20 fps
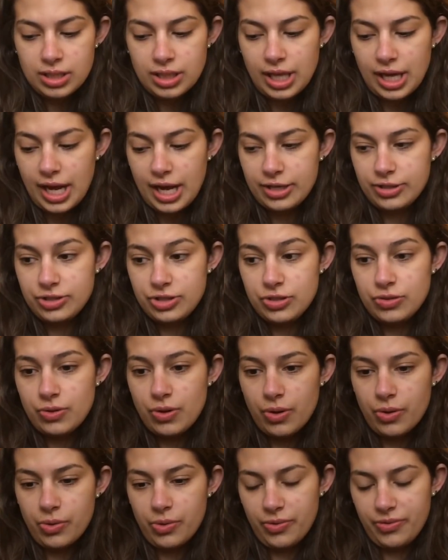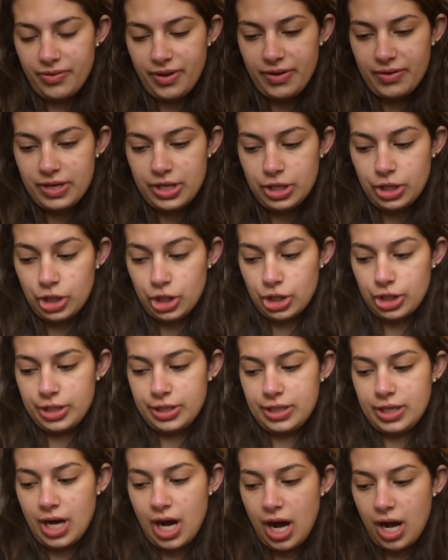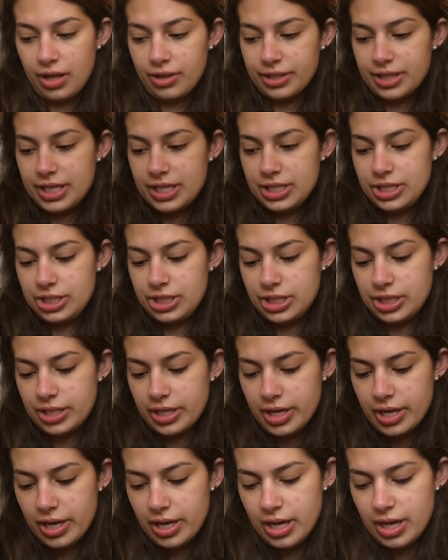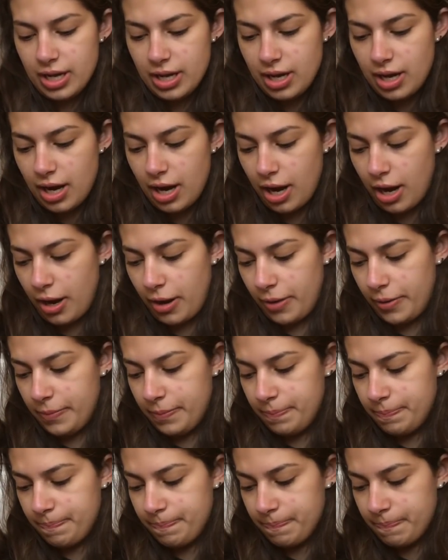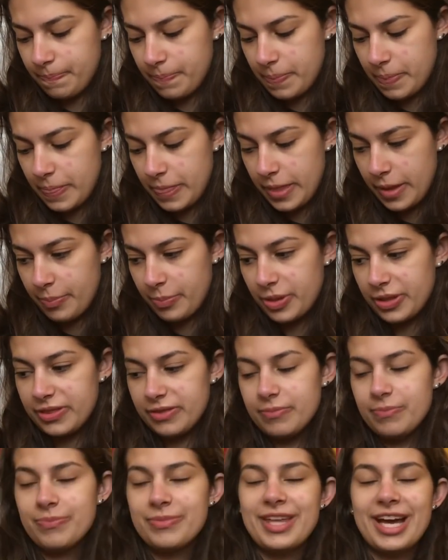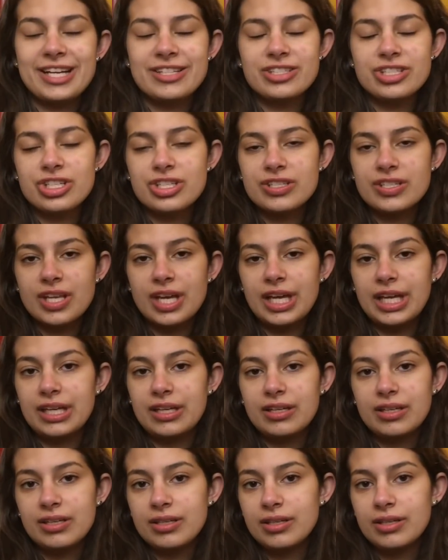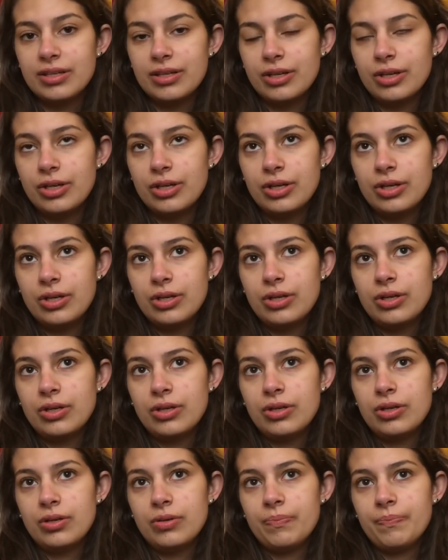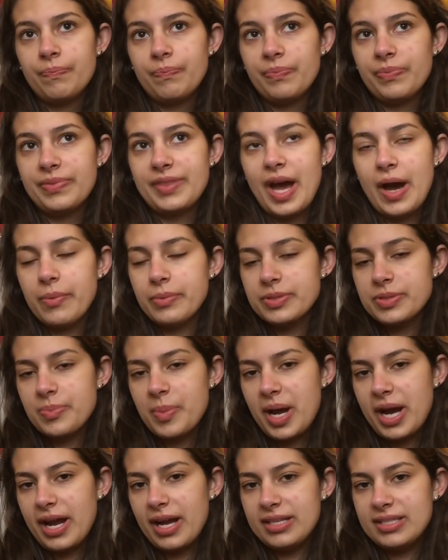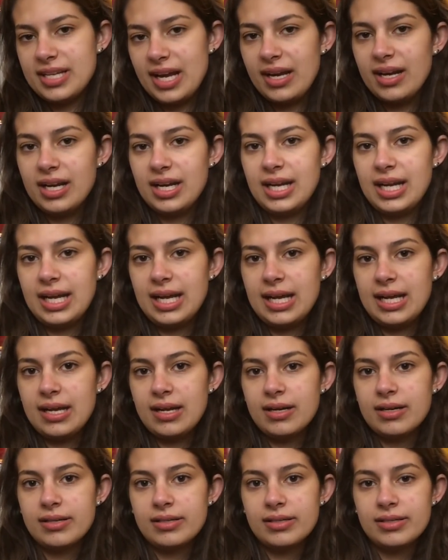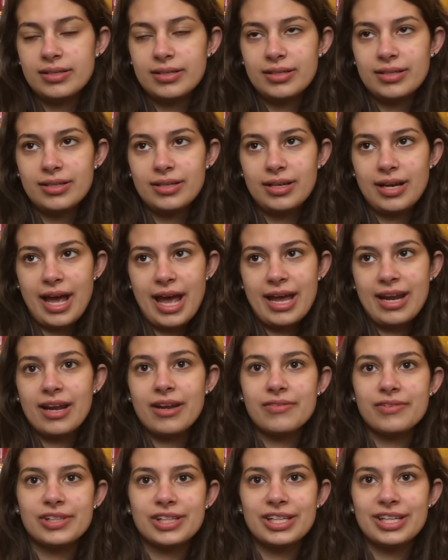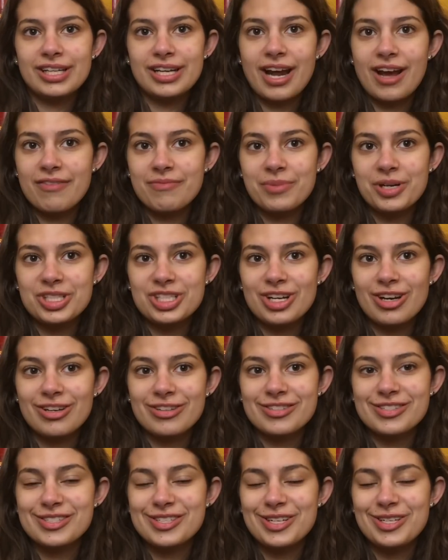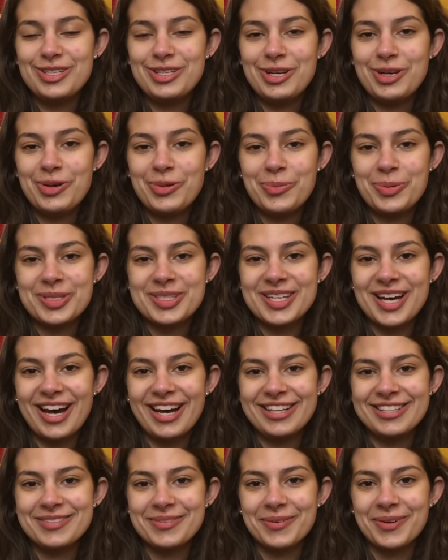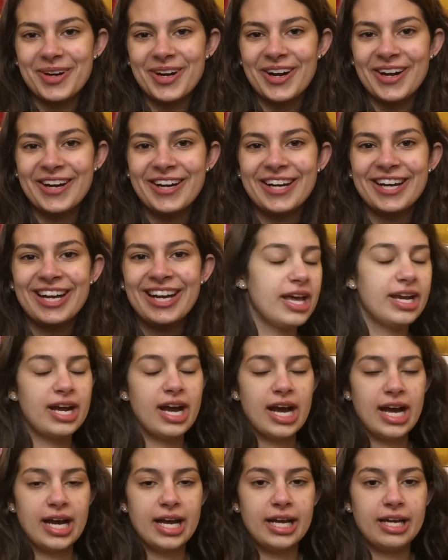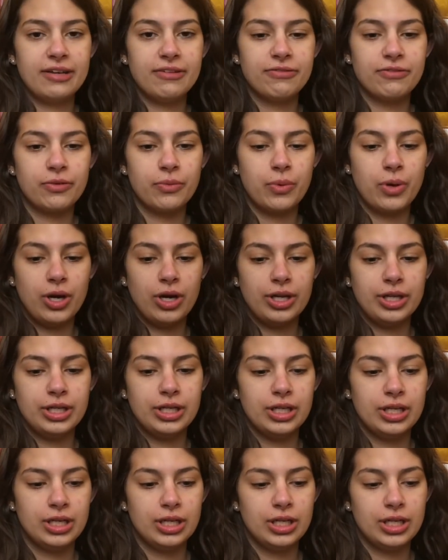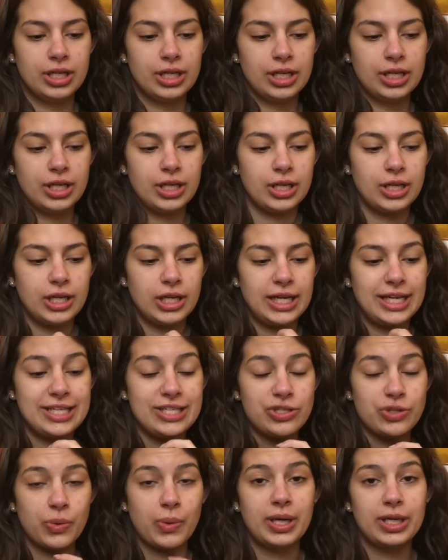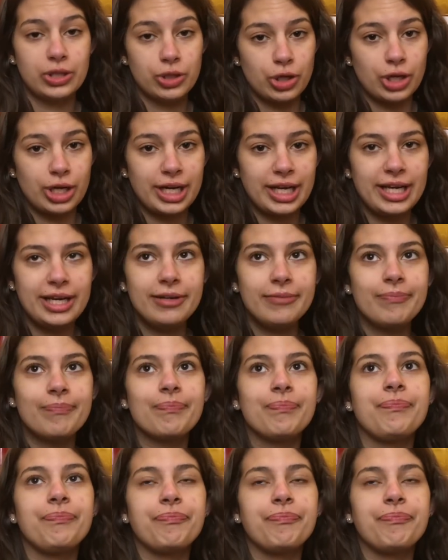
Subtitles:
like, I do go to a very good college, but that's just like, that was my identity, and I really didn't have much else to do besides work, and I, for one, enjoy learning.